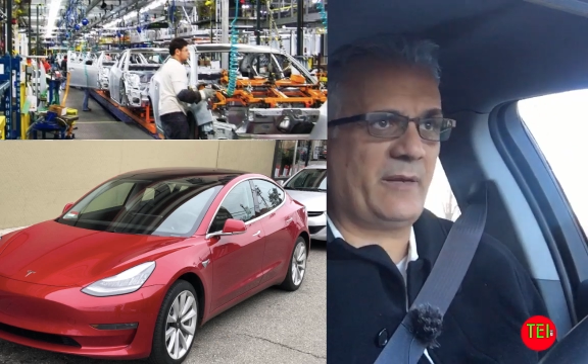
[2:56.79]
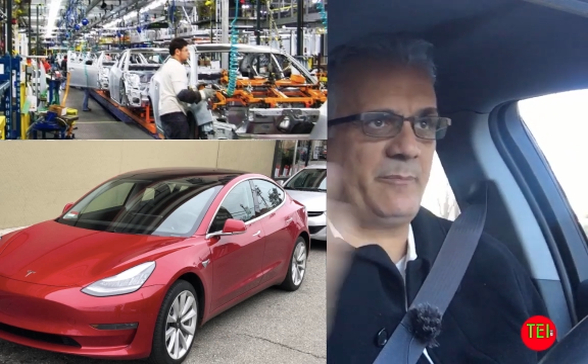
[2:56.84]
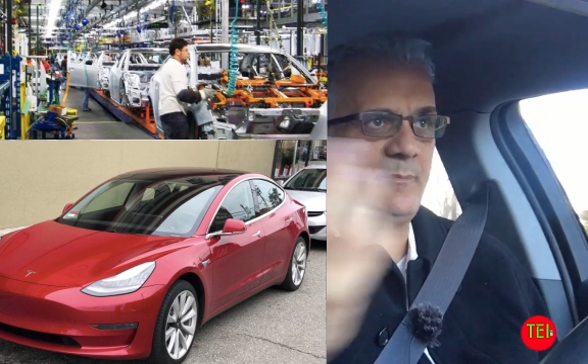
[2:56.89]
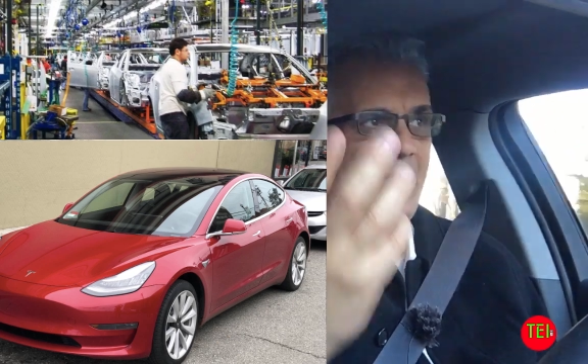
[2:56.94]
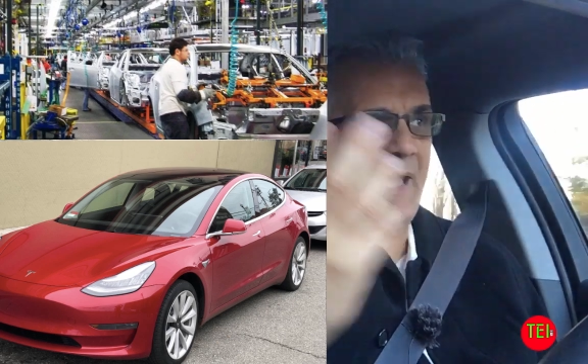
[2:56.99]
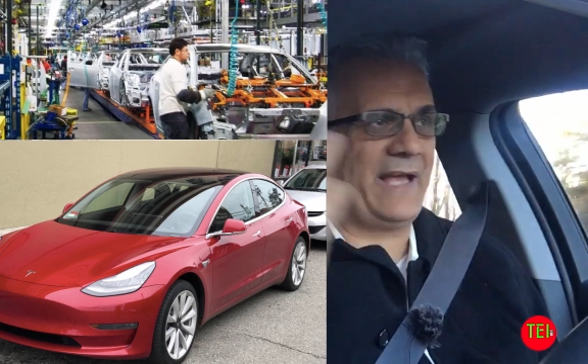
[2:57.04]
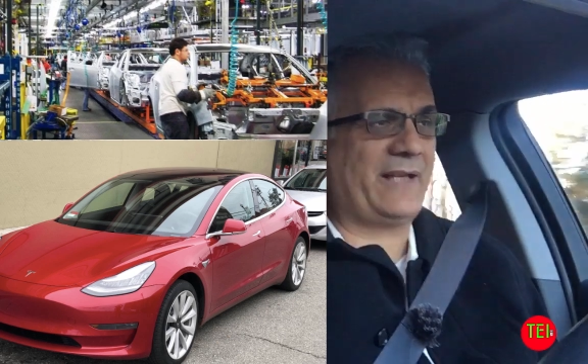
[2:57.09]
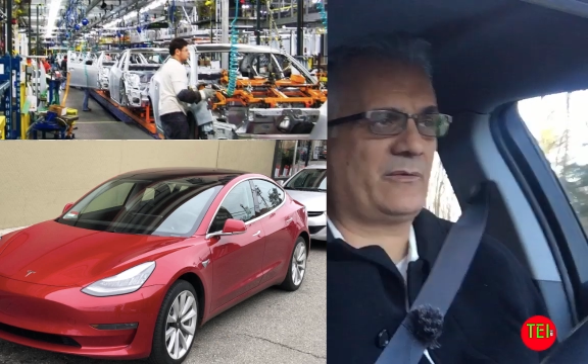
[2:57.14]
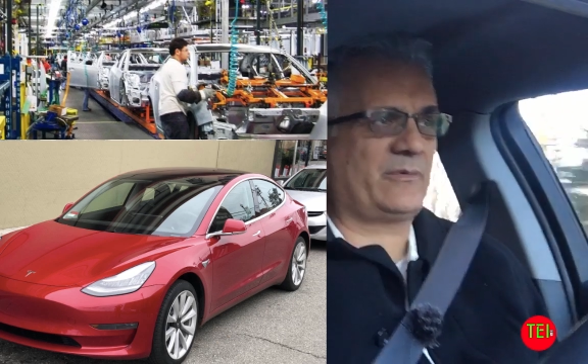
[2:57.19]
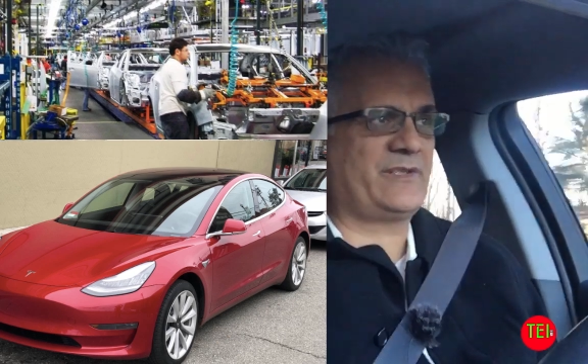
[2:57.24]

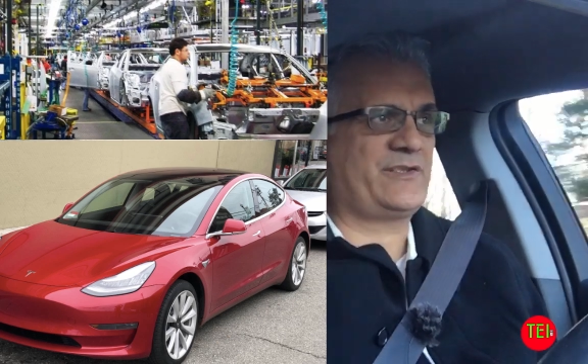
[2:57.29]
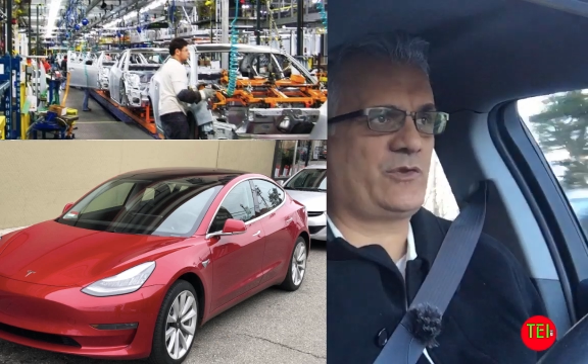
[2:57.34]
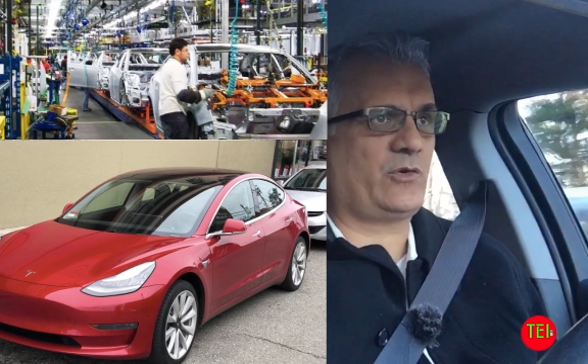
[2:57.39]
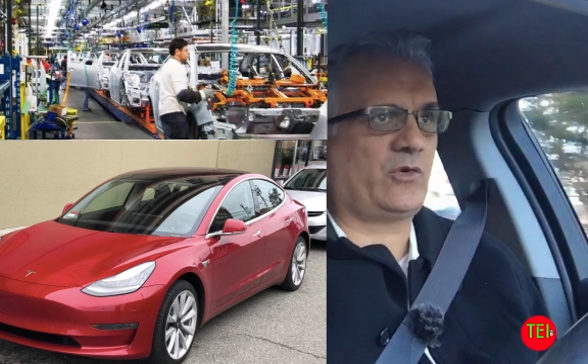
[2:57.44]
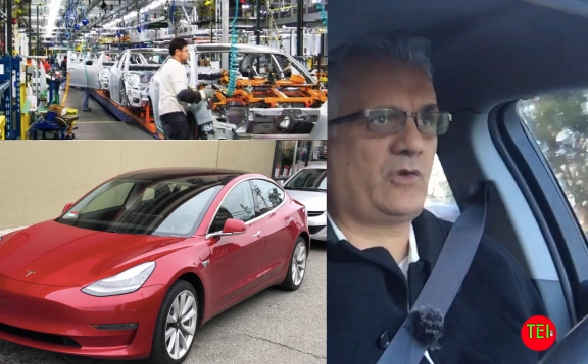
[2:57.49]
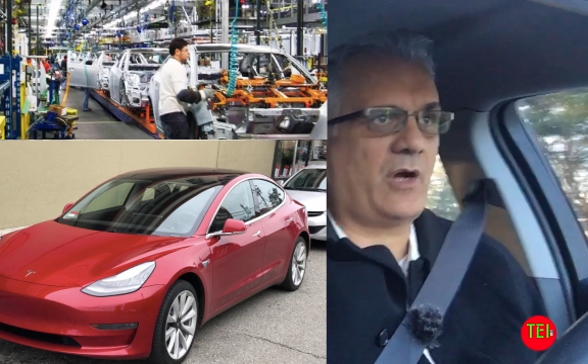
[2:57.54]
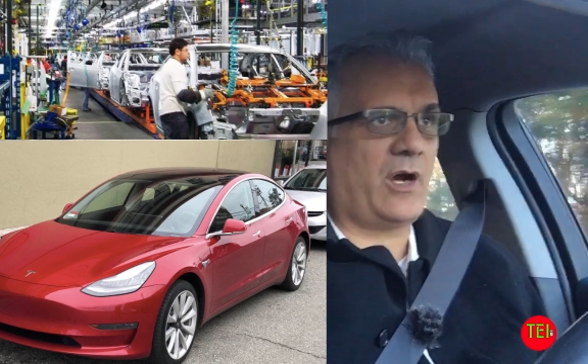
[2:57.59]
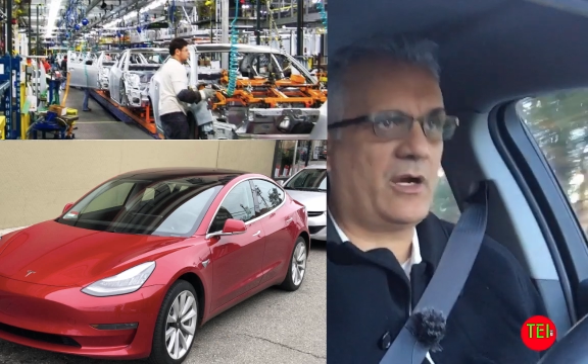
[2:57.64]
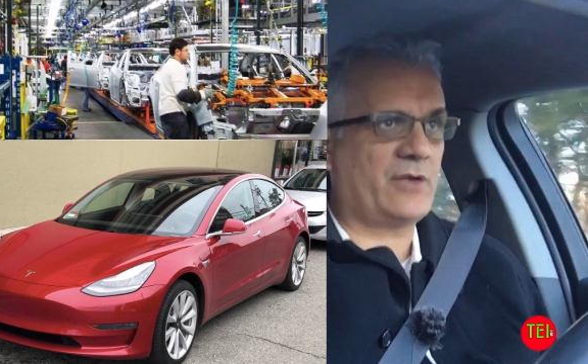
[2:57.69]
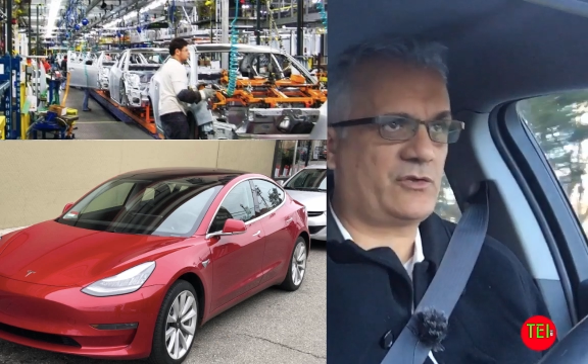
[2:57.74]
batteries or
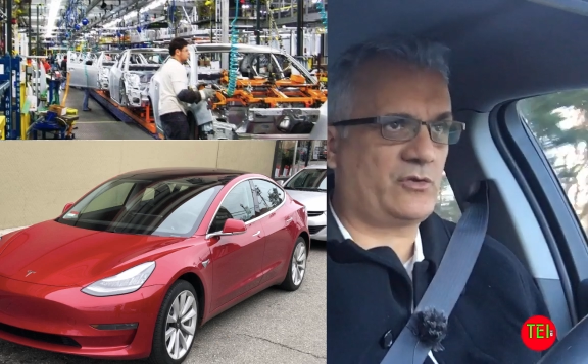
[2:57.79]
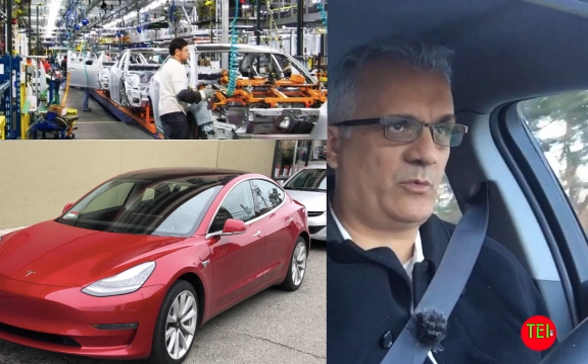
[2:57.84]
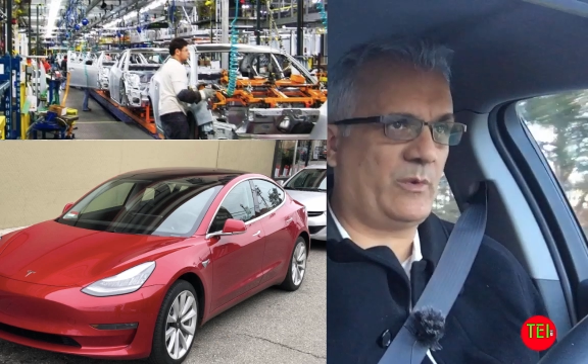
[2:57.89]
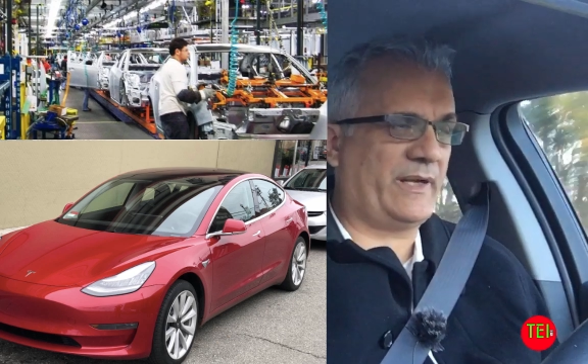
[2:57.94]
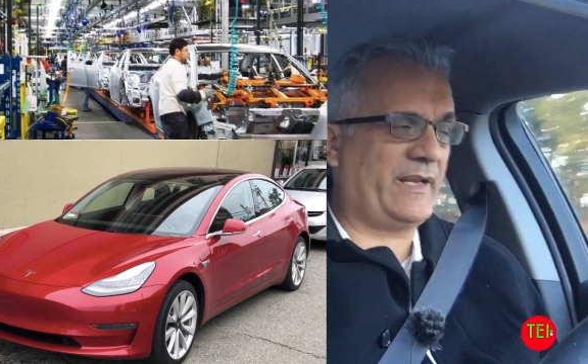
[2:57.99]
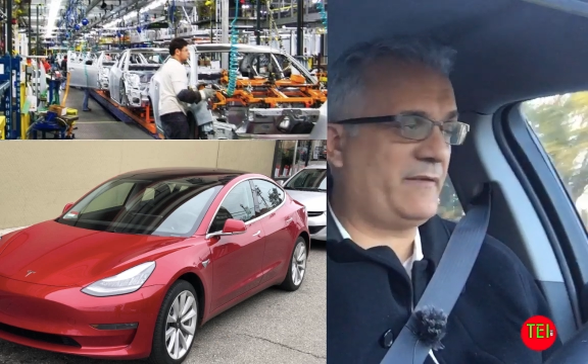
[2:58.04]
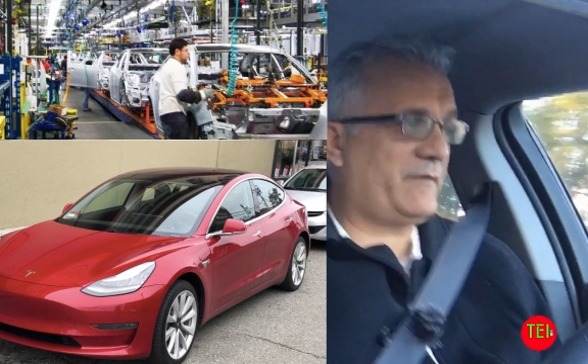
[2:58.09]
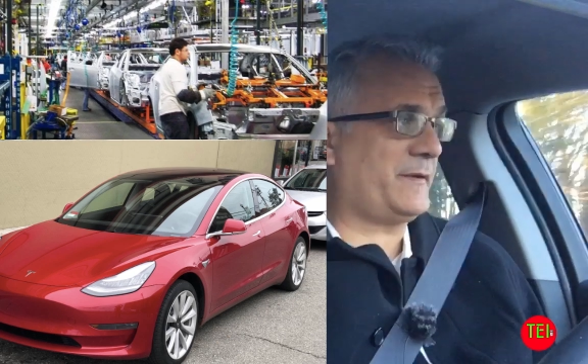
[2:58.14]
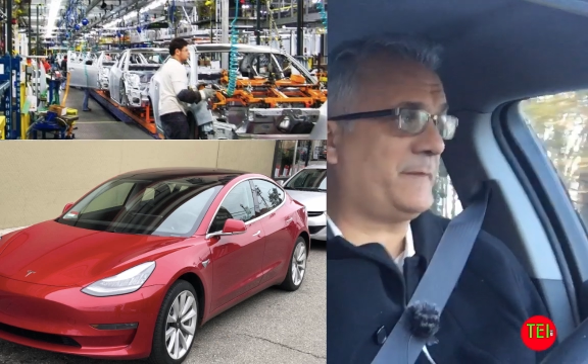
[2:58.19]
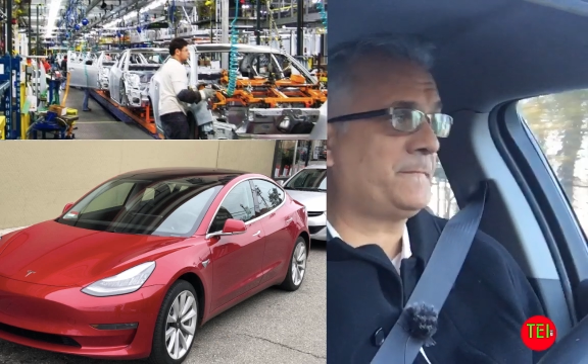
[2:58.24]
cars or
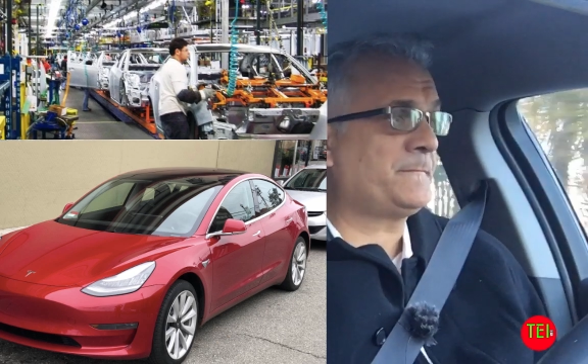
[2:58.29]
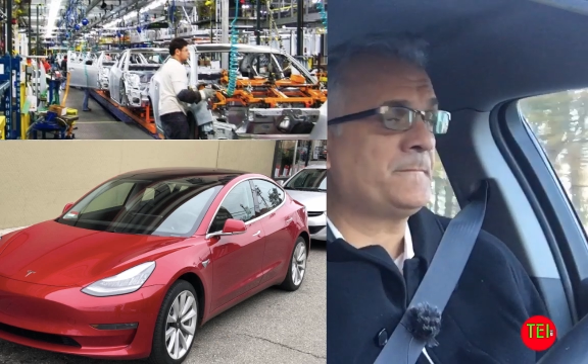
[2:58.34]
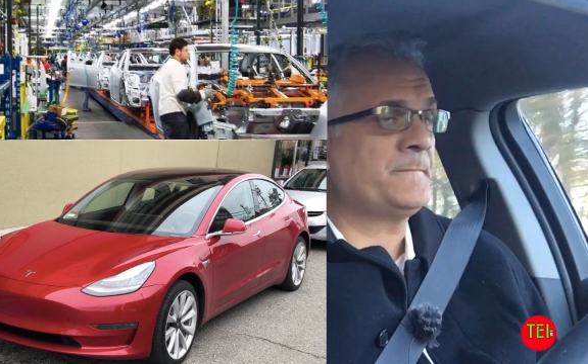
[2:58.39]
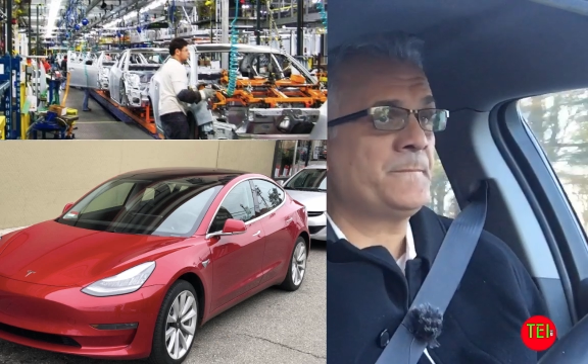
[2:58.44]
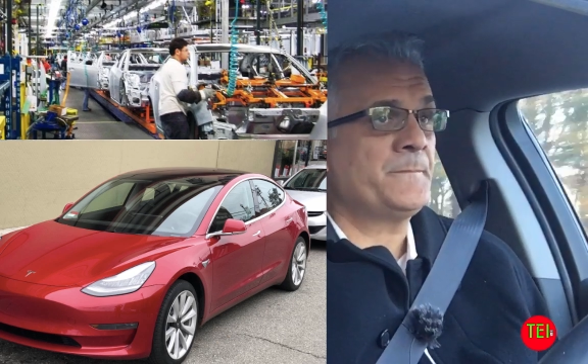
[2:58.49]
whatever.